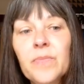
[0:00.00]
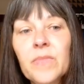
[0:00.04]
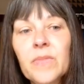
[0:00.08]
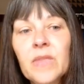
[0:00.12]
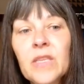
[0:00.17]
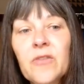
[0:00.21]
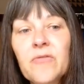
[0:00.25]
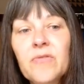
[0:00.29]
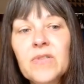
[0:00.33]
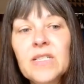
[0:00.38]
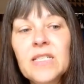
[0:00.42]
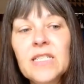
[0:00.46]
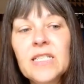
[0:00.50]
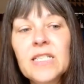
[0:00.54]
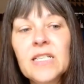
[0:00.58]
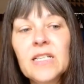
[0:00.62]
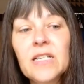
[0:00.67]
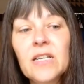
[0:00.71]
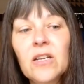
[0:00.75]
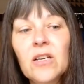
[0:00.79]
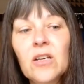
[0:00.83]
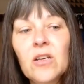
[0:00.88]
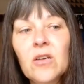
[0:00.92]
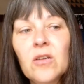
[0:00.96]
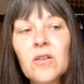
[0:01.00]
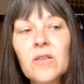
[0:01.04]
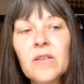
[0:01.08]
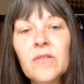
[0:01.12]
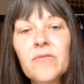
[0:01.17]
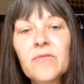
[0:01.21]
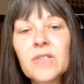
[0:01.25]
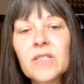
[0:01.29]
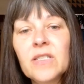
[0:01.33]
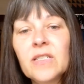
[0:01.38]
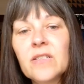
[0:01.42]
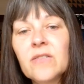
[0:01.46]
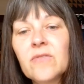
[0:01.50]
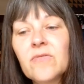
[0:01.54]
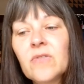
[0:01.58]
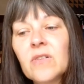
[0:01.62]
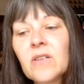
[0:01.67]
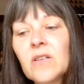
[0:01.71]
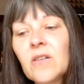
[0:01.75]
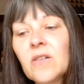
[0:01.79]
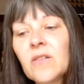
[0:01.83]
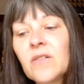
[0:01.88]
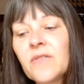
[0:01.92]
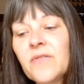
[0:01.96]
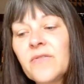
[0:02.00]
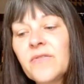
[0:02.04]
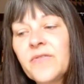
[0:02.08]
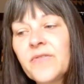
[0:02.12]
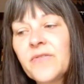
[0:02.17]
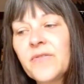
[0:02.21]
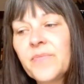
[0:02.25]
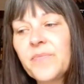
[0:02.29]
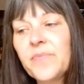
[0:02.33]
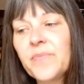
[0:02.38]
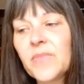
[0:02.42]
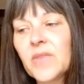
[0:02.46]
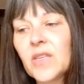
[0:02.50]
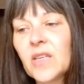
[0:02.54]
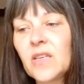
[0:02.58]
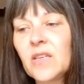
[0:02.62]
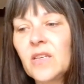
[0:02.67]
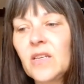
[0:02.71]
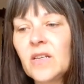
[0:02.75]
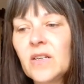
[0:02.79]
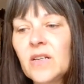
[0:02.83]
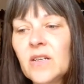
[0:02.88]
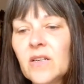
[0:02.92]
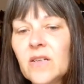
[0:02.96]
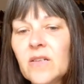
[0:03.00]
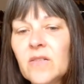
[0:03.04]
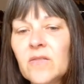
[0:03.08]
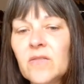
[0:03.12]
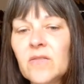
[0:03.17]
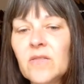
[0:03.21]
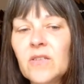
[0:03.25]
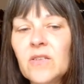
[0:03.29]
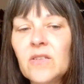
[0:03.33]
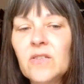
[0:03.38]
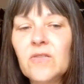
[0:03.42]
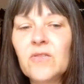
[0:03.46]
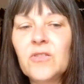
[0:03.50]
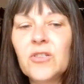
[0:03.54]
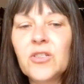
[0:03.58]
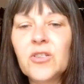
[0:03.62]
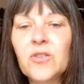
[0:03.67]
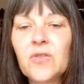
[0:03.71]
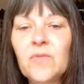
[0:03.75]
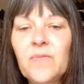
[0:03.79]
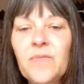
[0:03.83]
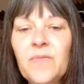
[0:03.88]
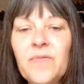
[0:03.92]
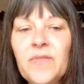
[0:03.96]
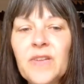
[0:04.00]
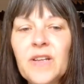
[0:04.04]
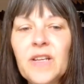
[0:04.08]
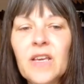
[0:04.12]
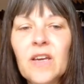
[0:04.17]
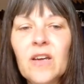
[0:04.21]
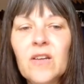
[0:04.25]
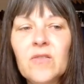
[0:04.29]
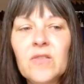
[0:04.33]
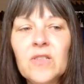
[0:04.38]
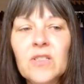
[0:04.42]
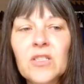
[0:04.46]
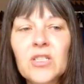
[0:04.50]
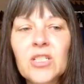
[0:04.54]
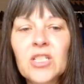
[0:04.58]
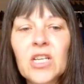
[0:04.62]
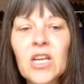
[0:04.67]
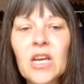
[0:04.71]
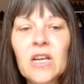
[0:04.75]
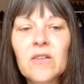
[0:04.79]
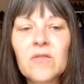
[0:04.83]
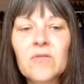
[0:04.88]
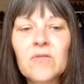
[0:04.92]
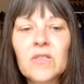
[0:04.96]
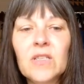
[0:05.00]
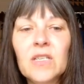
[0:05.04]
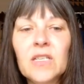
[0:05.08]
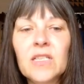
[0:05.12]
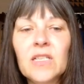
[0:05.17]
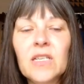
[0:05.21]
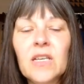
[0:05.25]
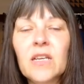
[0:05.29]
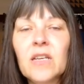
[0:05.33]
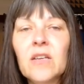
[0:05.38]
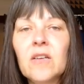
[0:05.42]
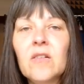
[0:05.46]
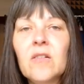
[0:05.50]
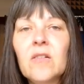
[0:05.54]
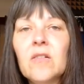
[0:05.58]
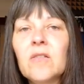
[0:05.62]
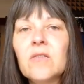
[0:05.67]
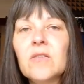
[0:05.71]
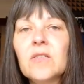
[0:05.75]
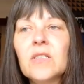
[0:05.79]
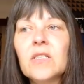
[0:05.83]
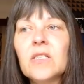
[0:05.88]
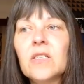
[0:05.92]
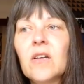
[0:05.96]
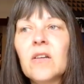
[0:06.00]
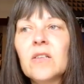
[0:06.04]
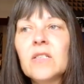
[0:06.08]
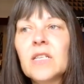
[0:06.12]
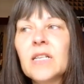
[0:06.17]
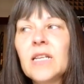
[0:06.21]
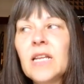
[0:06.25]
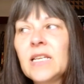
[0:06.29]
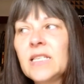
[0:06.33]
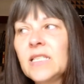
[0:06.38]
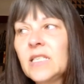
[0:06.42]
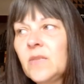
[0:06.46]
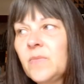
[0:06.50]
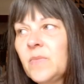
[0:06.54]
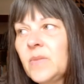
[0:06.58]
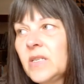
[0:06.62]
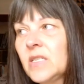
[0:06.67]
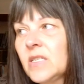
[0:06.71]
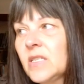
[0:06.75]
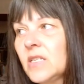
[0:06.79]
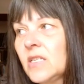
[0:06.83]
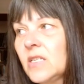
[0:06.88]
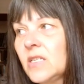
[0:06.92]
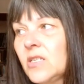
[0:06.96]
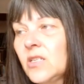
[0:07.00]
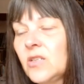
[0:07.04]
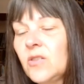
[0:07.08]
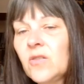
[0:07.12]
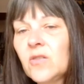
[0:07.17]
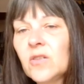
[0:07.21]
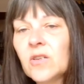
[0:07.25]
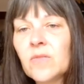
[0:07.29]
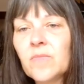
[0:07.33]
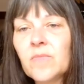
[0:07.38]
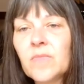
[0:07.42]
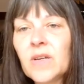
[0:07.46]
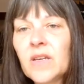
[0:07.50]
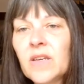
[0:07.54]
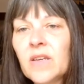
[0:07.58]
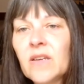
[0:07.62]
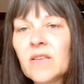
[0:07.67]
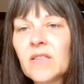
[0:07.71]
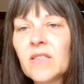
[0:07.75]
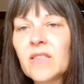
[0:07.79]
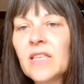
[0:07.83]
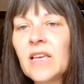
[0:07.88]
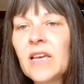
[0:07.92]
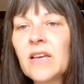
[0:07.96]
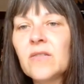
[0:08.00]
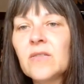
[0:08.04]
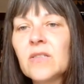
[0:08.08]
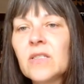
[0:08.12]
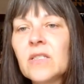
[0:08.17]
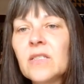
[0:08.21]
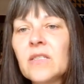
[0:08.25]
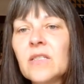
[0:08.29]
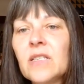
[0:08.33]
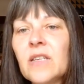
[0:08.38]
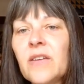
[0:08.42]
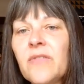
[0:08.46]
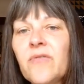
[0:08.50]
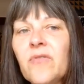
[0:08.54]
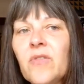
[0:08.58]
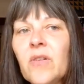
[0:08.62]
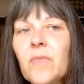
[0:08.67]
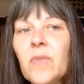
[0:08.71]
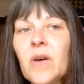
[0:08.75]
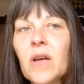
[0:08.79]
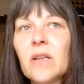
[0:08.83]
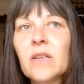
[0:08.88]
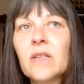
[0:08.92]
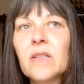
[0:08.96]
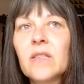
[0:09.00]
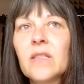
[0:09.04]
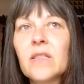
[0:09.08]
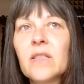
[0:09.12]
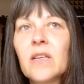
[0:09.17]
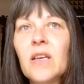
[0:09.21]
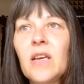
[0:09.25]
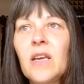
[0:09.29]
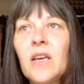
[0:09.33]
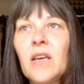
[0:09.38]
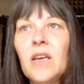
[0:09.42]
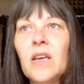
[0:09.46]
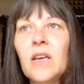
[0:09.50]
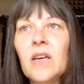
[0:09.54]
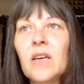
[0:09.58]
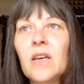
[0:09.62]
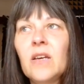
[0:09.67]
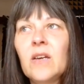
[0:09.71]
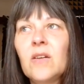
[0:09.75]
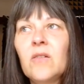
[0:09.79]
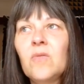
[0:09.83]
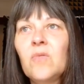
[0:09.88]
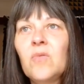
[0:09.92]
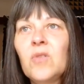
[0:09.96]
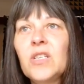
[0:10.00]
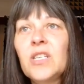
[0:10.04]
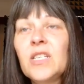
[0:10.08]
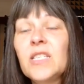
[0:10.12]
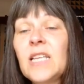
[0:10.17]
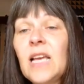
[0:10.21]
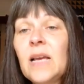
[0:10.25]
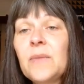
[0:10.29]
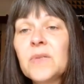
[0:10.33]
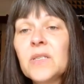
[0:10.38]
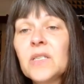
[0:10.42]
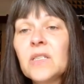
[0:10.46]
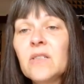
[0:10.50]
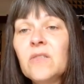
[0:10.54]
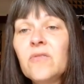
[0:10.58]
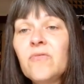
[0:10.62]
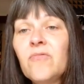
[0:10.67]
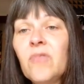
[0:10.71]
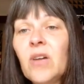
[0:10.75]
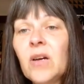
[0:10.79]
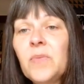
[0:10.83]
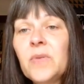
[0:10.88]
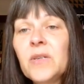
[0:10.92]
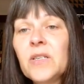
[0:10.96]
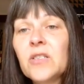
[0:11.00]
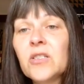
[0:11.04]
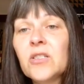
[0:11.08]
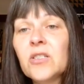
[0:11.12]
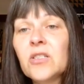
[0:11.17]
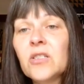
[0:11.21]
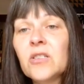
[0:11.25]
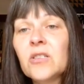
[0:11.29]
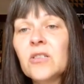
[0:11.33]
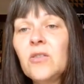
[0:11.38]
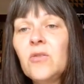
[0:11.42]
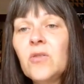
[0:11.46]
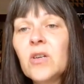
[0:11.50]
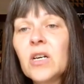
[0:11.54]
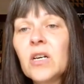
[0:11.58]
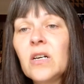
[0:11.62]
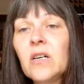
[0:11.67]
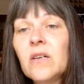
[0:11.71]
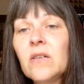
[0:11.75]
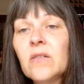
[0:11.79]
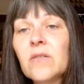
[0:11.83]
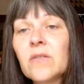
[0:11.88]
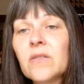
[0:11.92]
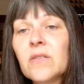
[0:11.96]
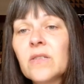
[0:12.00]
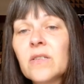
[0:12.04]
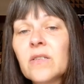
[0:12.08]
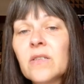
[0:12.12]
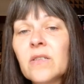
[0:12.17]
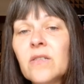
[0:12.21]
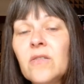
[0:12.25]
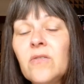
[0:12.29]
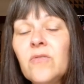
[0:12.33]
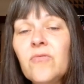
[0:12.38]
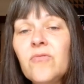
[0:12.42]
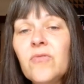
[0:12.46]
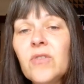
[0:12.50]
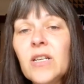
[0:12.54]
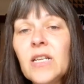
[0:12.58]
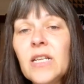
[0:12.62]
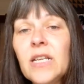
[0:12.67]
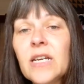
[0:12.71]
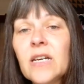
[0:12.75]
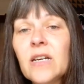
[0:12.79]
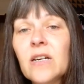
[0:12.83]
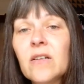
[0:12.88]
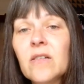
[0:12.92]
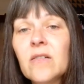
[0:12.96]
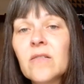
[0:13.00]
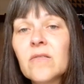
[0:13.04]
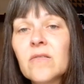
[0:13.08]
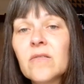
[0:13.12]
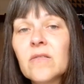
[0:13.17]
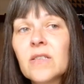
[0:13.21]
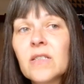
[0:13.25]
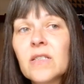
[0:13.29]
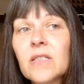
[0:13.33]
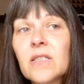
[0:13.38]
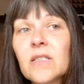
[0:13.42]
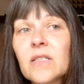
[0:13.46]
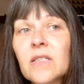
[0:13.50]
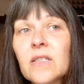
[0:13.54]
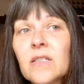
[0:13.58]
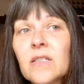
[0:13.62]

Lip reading: There are still a lot of, you know, YouTube videos and channels that say, oh, start an Etsy business, you can make thousands every month. Which is absolute rubbish. You can't. You really can't.